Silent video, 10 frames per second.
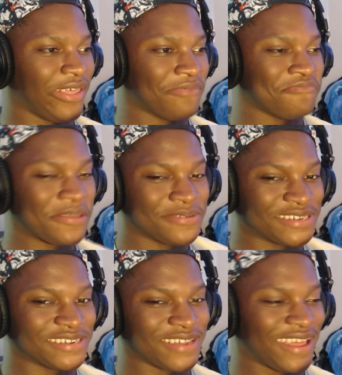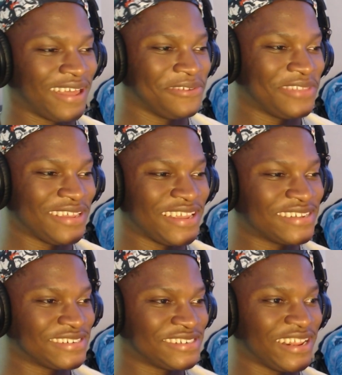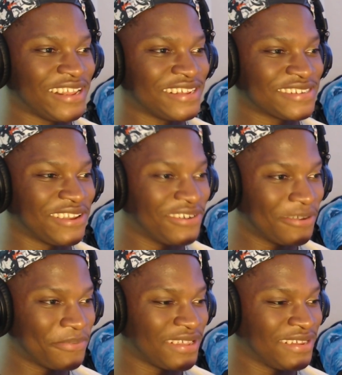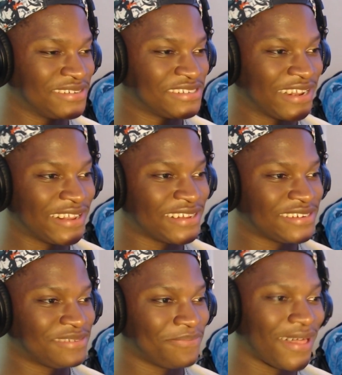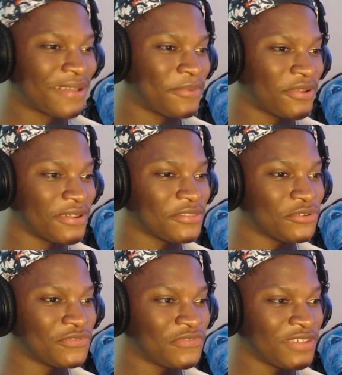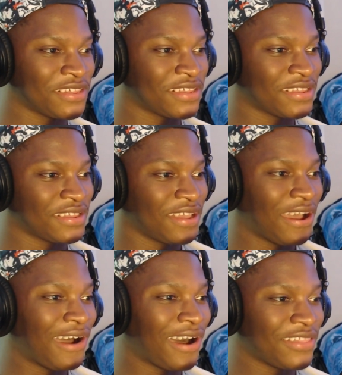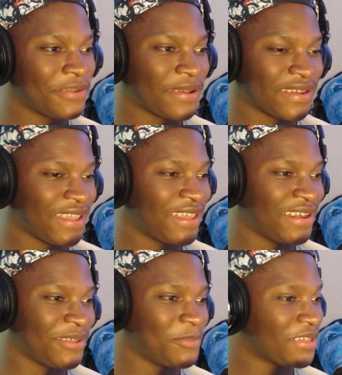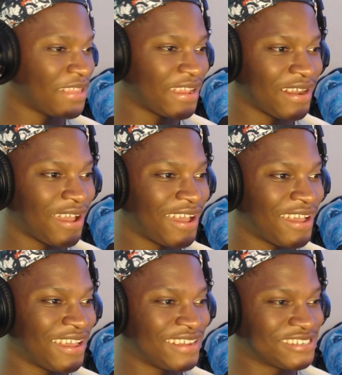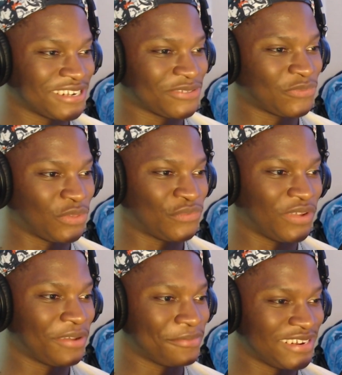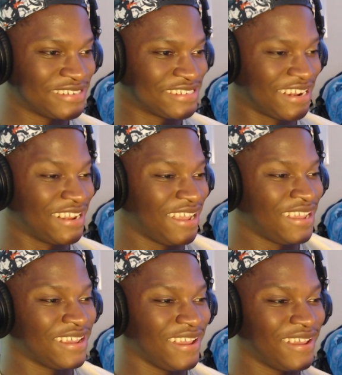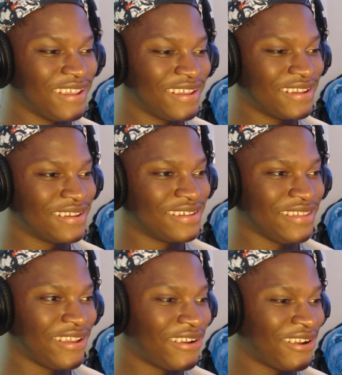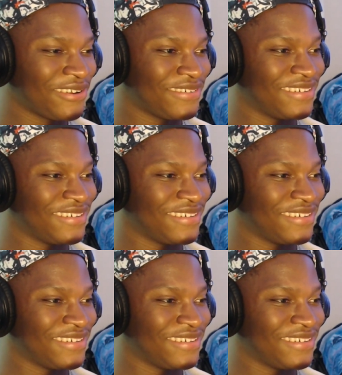Maybe it's because I don't think he has a chance going up against Shanks, Blackbeard, and Luffy. They're about to end him. They're like, nah, shut the fluff up, ninja. Yup.